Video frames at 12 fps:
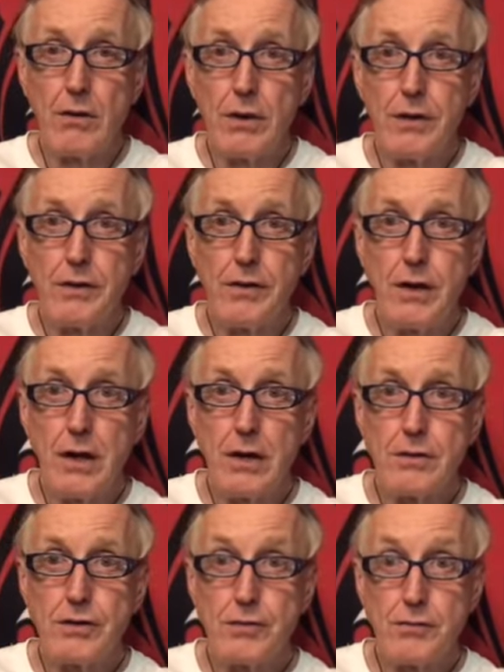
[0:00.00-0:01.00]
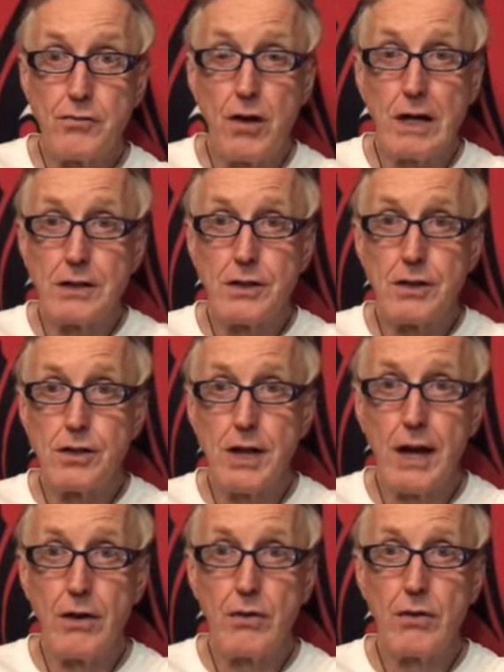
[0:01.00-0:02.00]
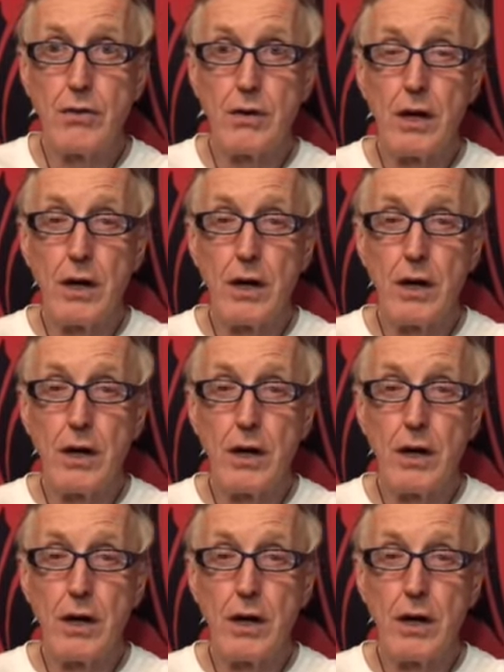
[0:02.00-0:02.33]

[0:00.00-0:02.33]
and subscribe to the channel